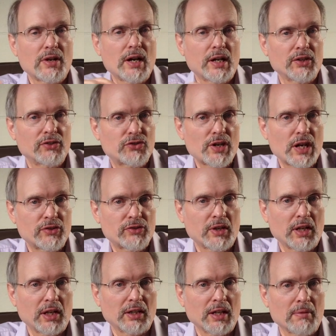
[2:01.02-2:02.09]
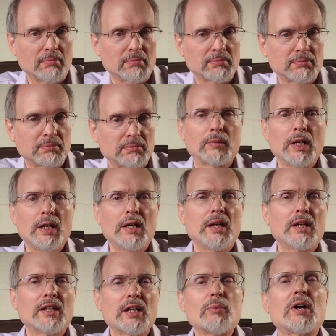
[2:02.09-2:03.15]
God is chastening them.
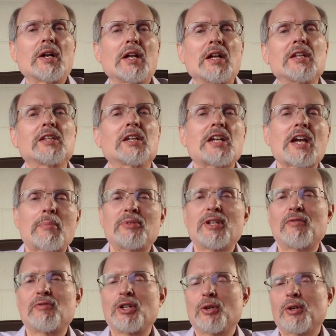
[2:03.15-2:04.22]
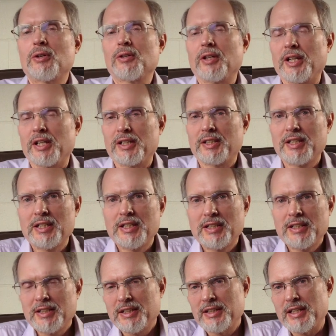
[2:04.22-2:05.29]
They want to end the captivity early
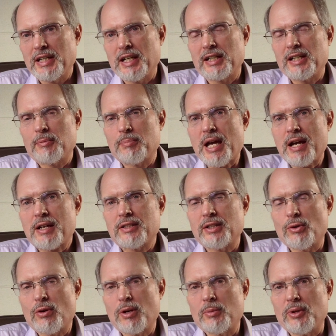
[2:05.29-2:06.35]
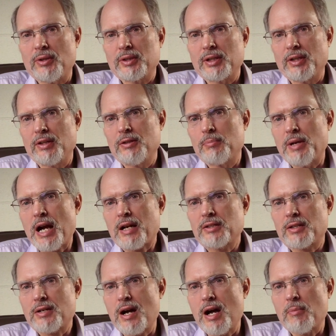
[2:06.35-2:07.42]
and get back to normal, you know, back
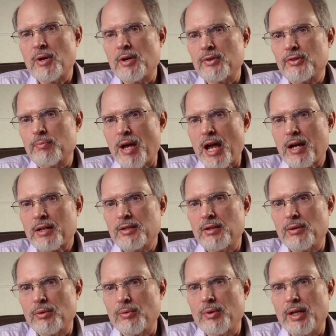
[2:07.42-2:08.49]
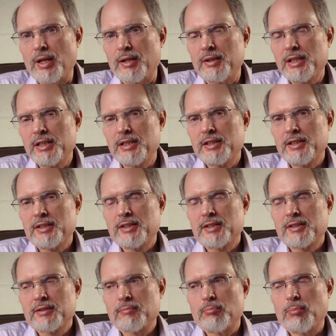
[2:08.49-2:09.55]
to commerce, back to uh,
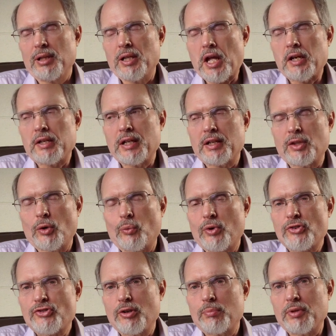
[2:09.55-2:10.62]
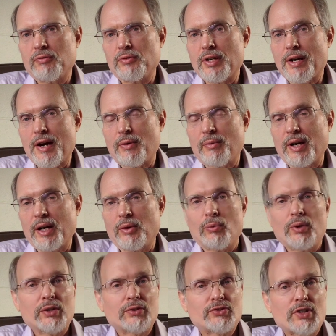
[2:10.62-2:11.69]
blending the worship of Yahweh
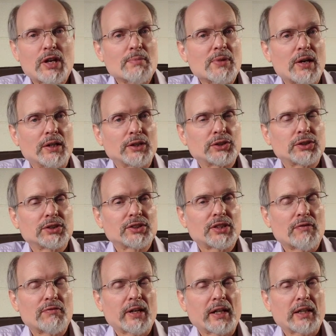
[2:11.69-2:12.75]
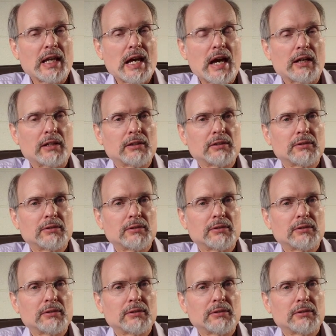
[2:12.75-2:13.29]
with Chemosh, stuff like that.